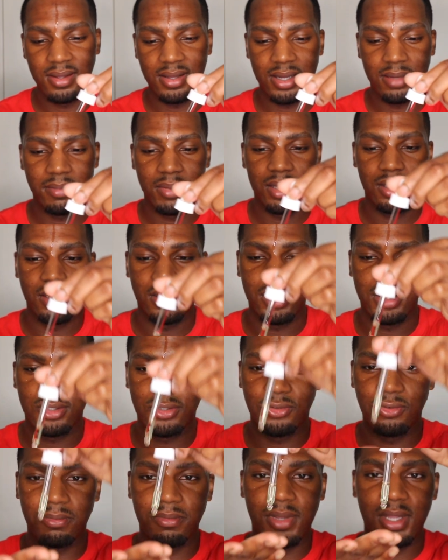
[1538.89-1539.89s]
I might have did
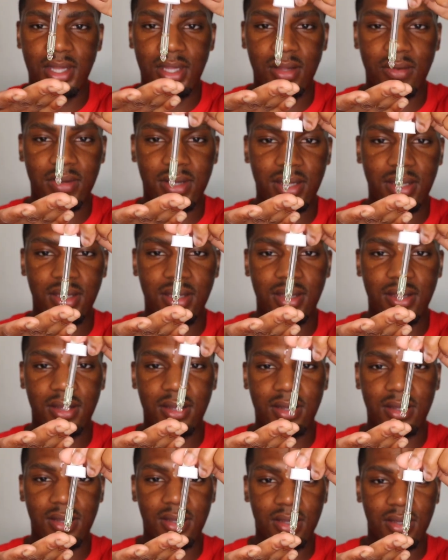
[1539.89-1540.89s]
too many right
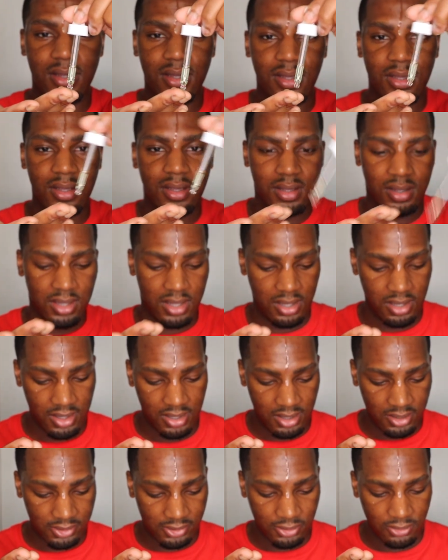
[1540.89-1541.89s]
here, and
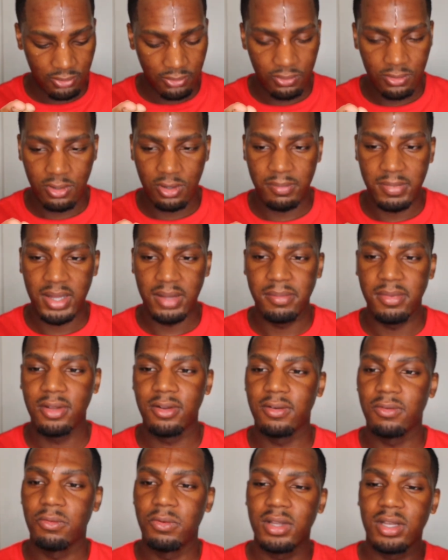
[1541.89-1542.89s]
then two on my
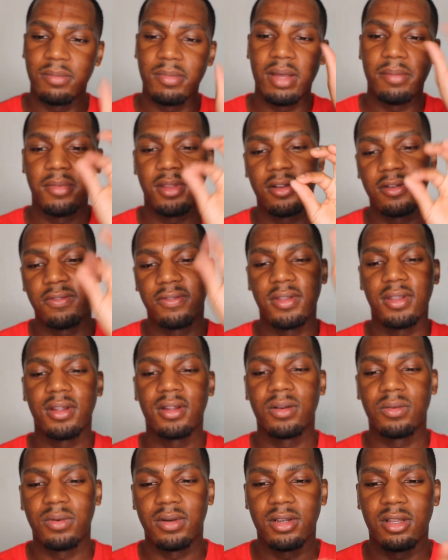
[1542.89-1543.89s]
middle, one on my middle
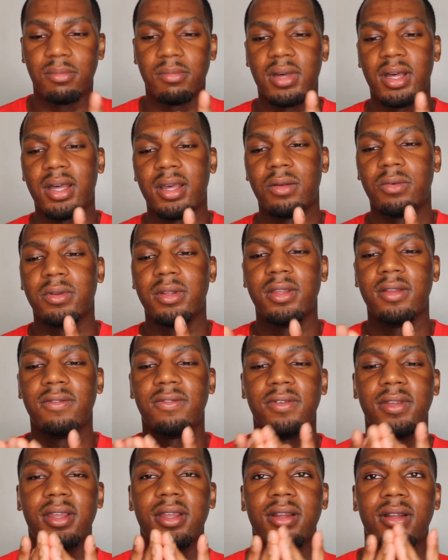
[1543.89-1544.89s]
finger, one on my ring
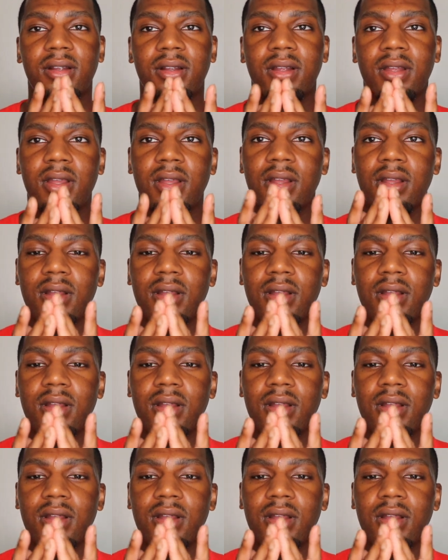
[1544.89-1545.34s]
finger.